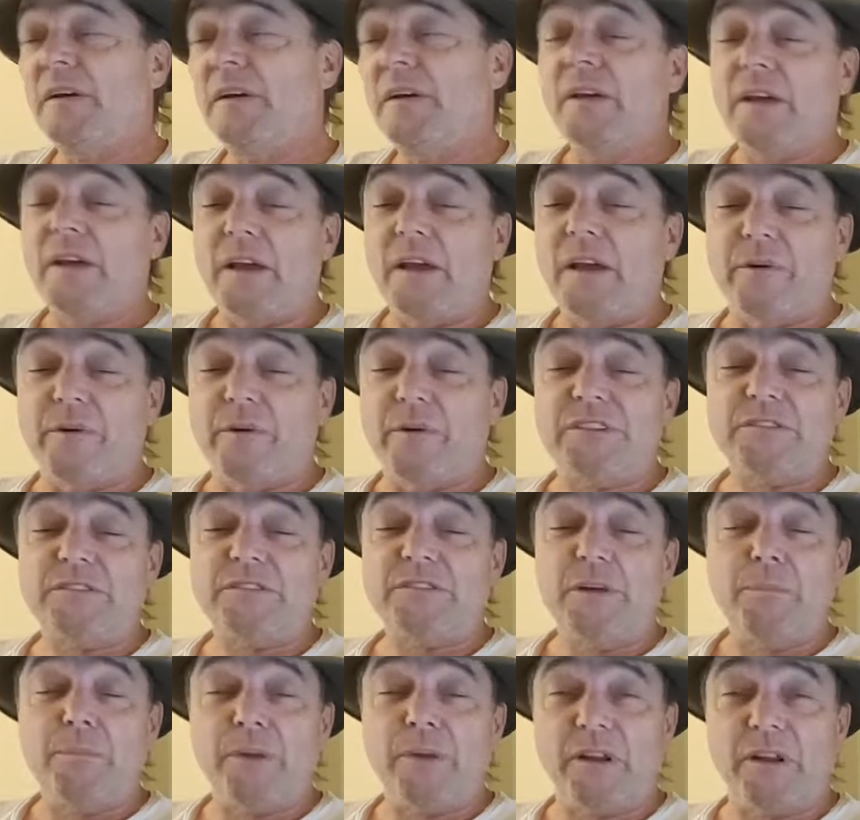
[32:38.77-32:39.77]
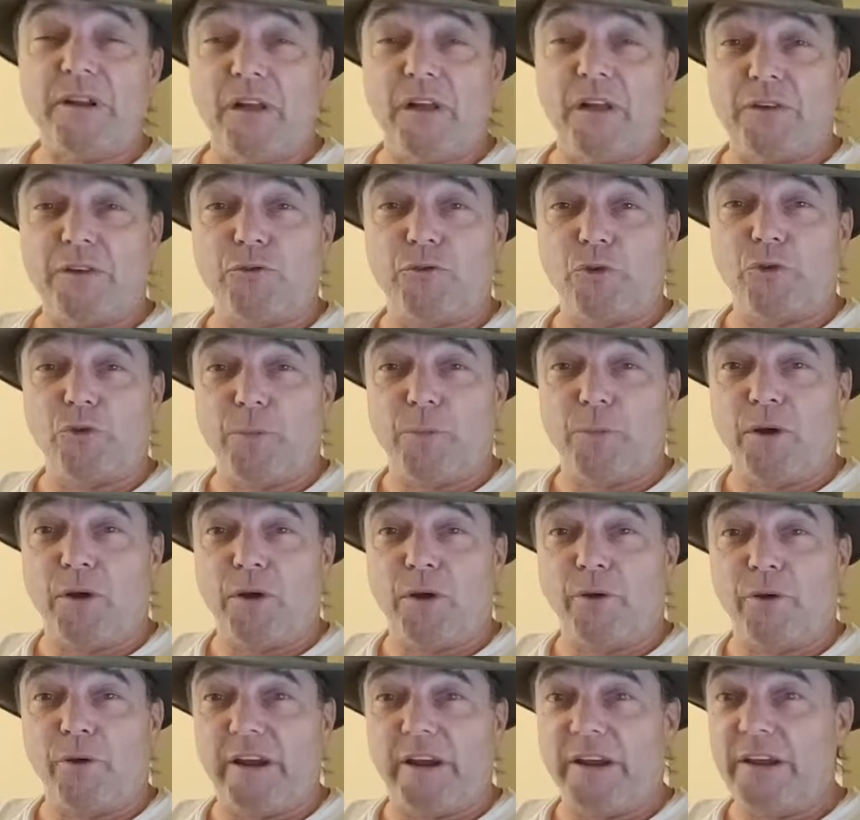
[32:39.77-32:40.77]
Anyways, been a long trip
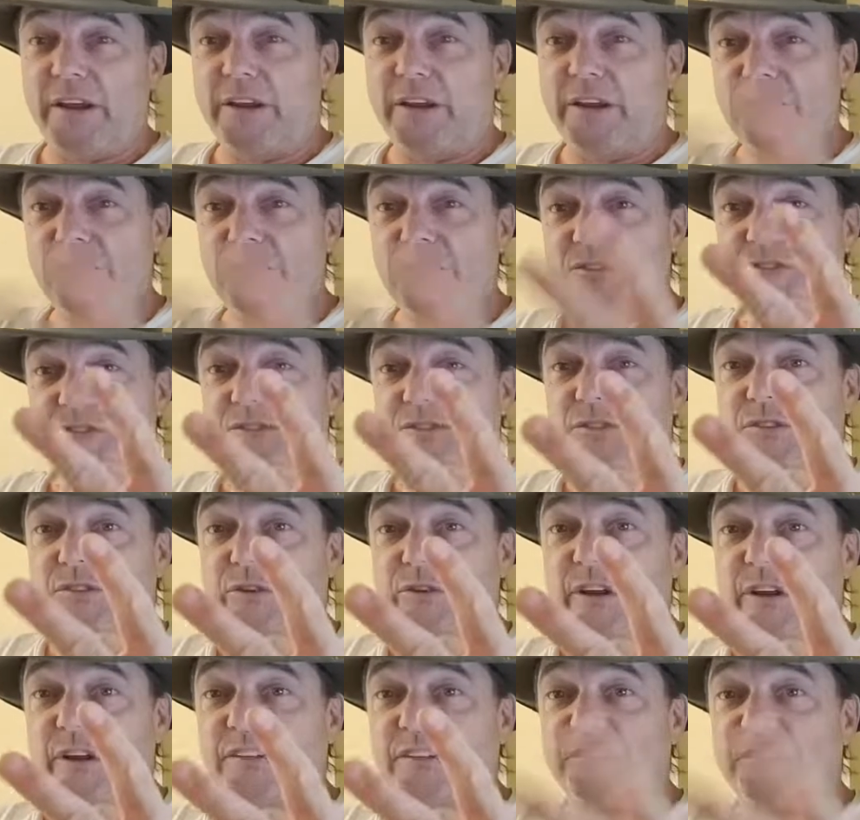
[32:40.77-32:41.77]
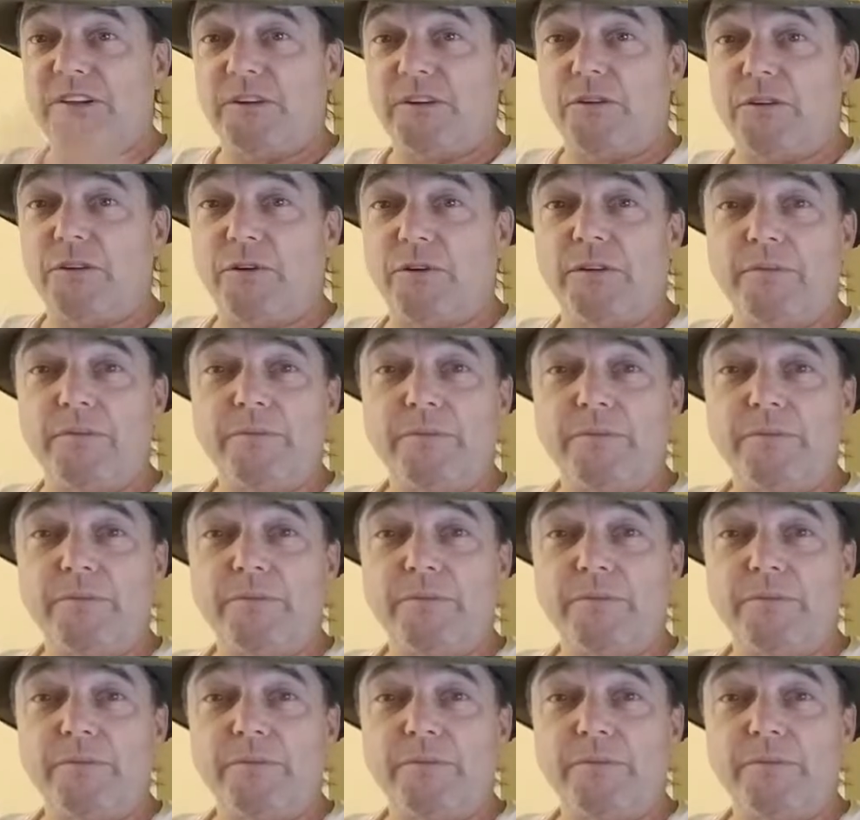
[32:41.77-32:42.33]
already. Just 2 days into it.